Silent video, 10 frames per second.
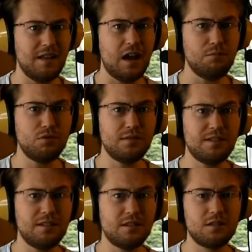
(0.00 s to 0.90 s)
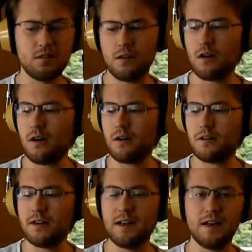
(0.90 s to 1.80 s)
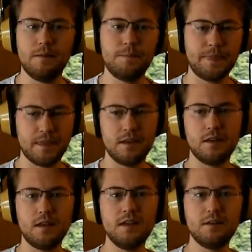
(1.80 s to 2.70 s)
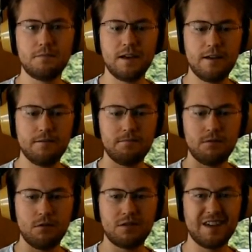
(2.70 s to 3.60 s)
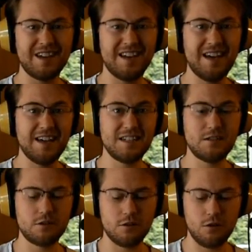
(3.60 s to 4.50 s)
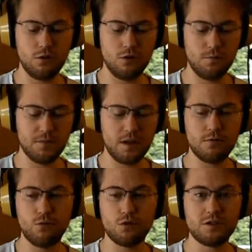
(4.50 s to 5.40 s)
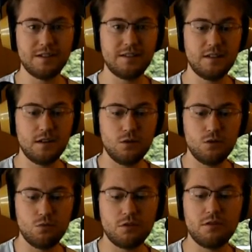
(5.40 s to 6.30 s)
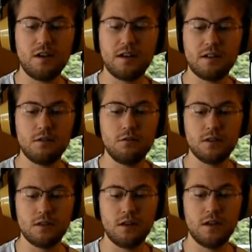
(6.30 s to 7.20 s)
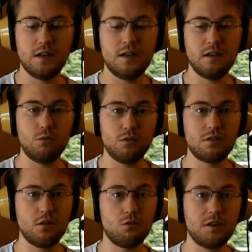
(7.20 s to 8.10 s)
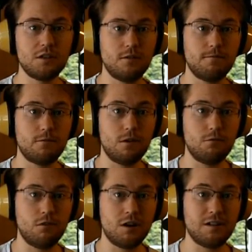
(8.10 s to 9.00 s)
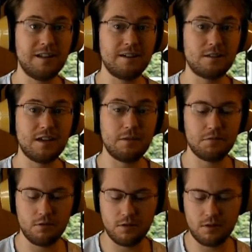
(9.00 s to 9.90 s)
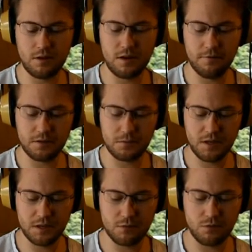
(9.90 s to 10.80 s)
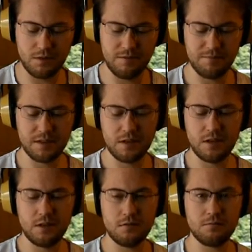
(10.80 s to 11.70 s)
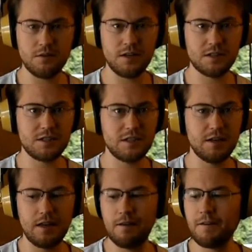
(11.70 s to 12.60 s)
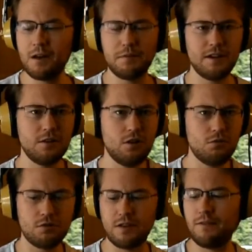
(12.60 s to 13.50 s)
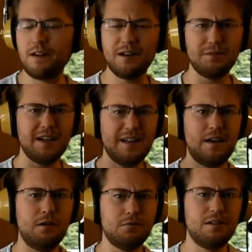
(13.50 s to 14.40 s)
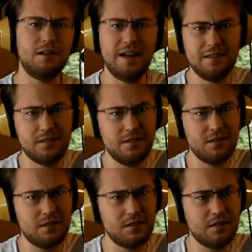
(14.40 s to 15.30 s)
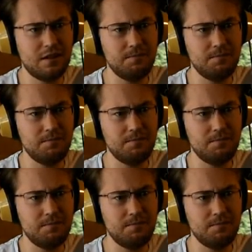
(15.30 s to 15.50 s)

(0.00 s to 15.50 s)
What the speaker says: I bought this on eBay for secondhand, so unfortunately the hood was not included. Neither was the original front lens cap, so it's an aftermarket one. But if anybody out there has this